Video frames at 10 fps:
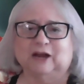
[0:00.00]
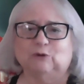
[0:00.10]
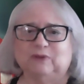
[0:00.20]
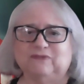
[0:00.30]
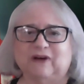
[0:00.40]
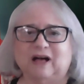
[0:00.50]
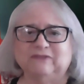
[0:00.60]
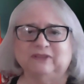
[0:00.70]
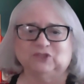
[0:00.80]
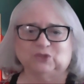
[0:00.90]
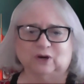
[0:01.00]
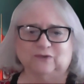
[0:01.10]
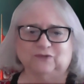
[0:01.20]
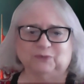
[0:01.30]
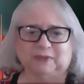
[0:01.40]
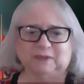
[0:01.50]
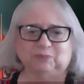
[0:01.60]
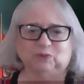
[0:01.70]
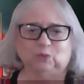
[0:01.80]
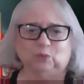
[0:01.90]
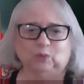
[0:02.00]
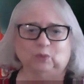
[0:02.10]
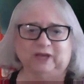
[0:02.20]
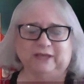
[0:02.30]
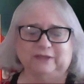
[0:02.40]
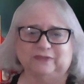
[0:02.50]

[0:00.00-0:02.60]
a revolving door for people with